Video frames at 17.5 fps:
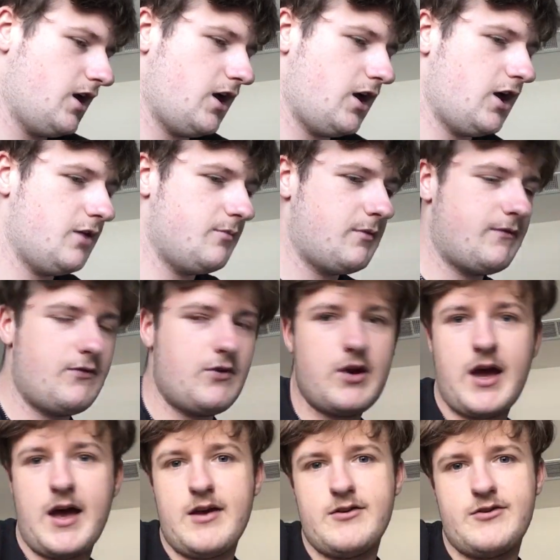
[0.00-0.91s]
If you
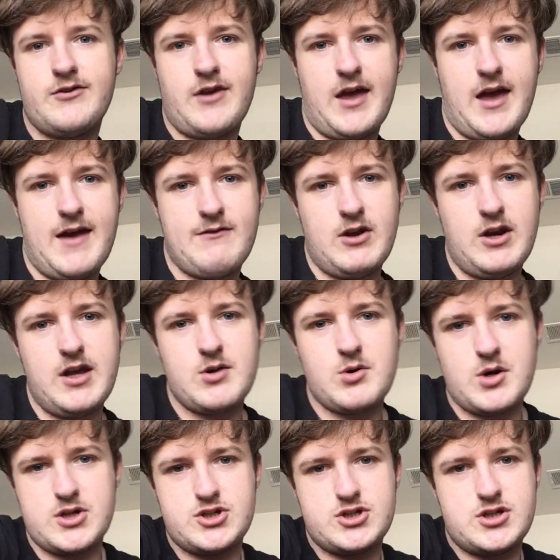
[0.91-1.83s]
guys have any
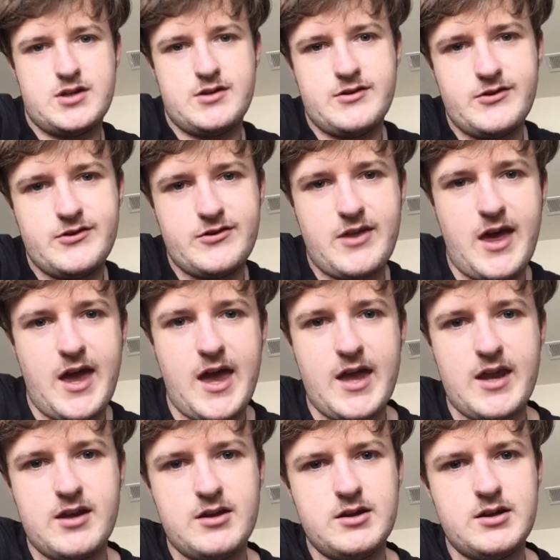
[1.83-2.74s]
questions
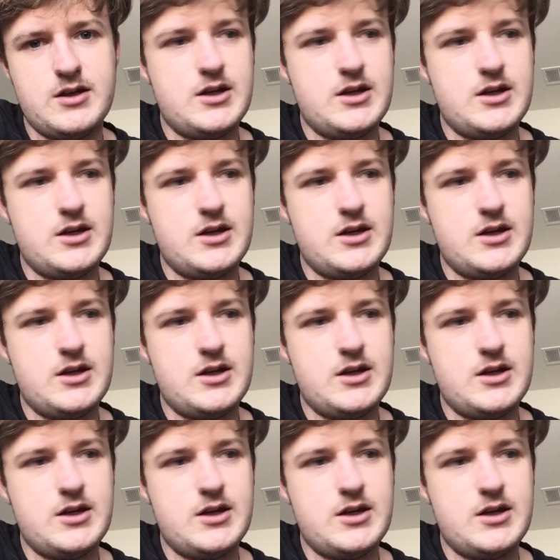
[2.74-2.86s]
that